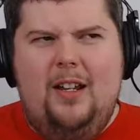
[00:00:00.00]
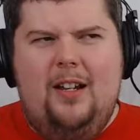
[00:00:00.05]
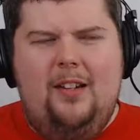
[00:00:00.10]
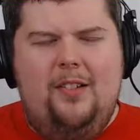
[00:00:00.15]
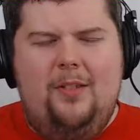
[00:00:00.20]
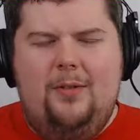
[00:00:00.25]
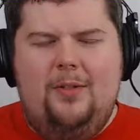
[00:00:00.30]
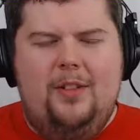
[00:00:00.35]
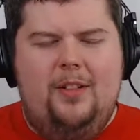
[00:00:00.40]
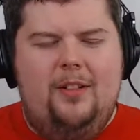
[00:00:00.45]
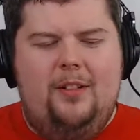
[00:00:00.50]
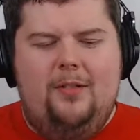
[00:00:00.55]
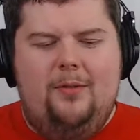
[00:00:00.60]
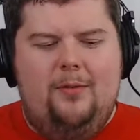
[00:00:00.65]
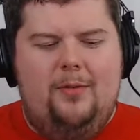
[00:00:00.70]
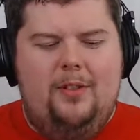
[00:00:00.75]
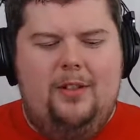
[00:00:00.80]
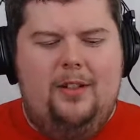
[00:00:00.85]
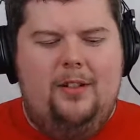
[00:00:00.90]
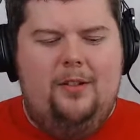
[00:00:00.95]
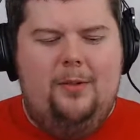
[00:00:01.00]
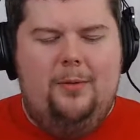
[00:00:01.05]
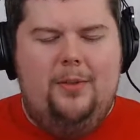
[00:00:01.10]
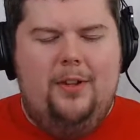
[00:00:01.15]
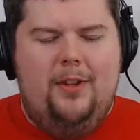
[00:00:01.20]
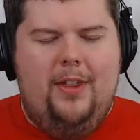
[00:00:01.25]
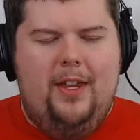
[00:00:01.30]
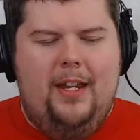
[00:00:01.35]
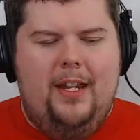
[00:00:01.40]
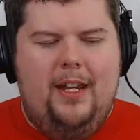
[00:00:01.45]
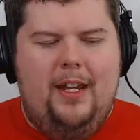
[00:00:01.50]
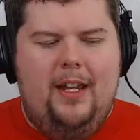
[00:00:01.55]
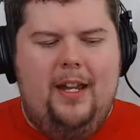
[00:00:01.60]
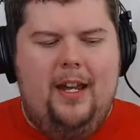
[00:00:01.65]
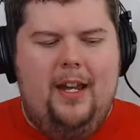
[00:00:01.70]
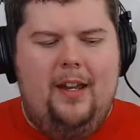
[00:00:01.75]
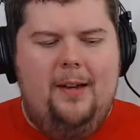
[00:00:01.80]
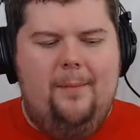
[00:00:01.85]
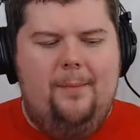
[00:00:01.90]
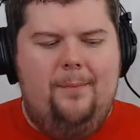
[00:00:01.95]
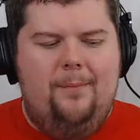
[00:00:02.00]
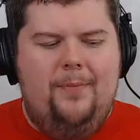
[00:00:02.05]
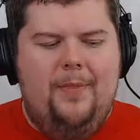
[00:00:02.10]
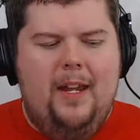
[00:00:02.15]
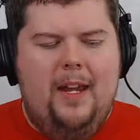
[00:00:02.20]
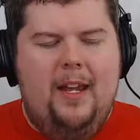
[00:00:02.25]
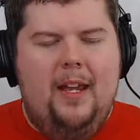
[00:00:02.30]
I don't know what they're thinking.